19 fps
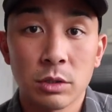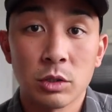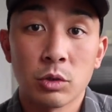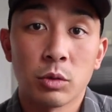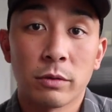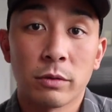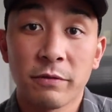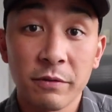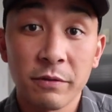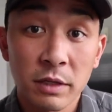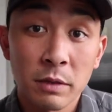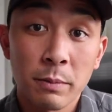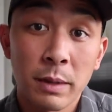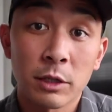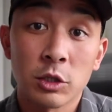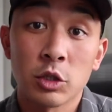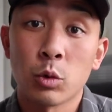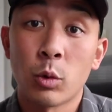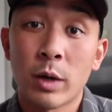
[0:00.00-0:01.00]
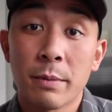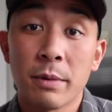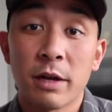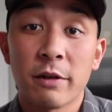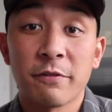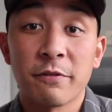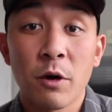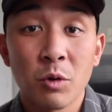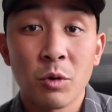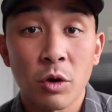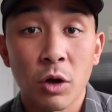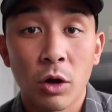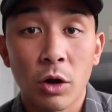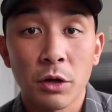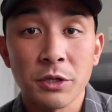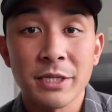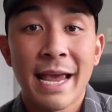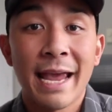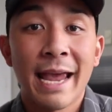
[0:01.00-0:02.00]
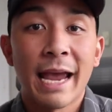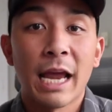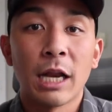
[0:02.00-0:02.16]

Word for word: to 15 minute to 20 minute phone calls